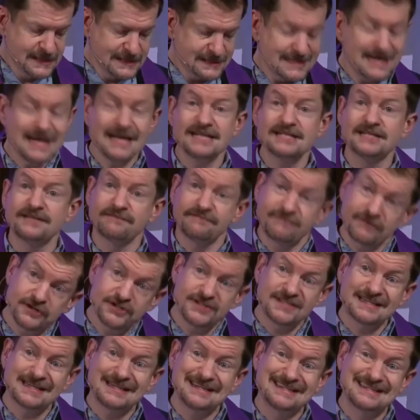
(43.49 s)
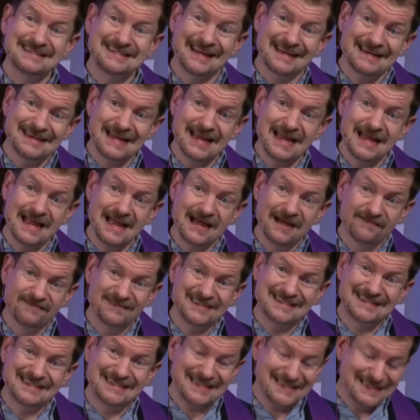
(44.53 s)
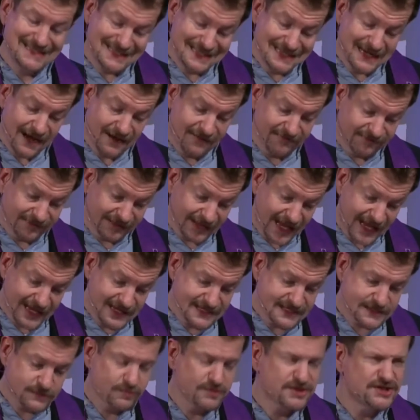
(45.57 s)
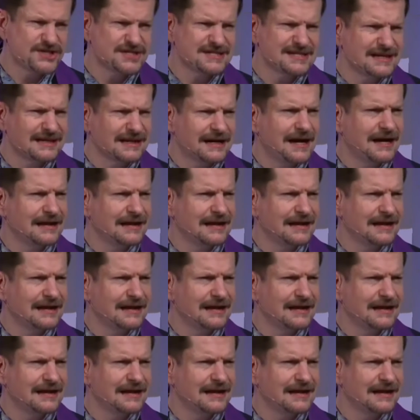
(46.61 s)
Today is the first Sunday of the season of Lent, which is a,